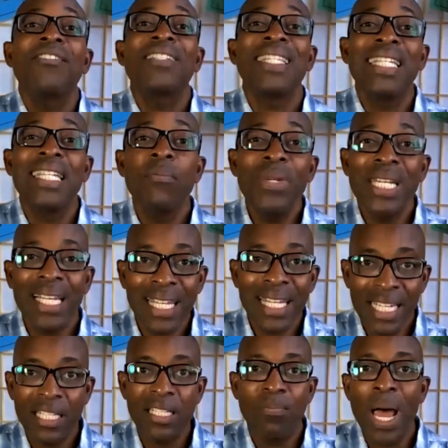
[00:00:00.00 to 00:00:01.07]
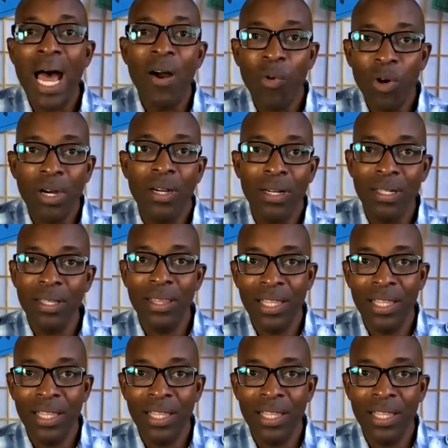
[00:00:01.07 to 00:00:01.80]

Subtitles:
is limitless power